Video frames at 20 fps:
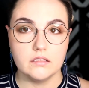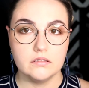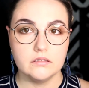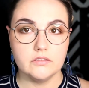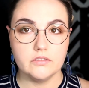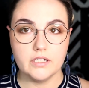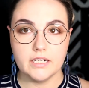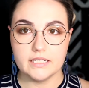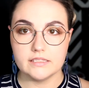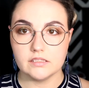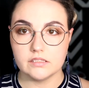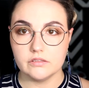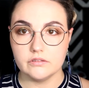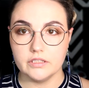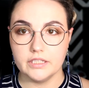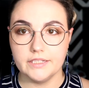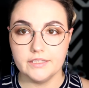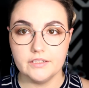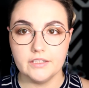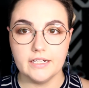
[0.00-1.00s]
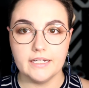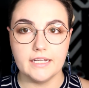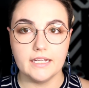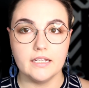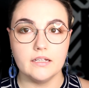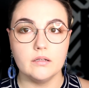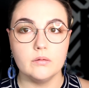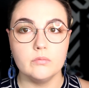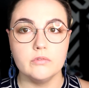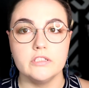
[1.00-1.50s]
Alright, so here I
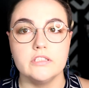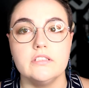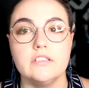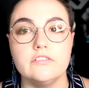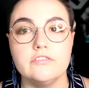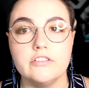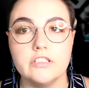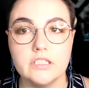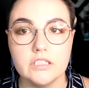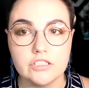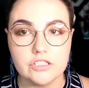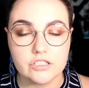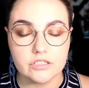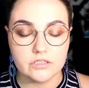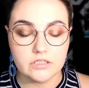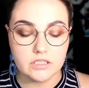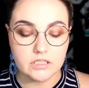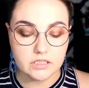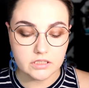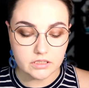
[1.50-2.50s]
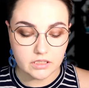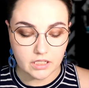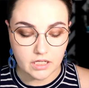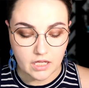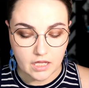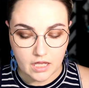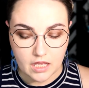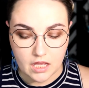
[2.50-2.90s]
am with the finished look.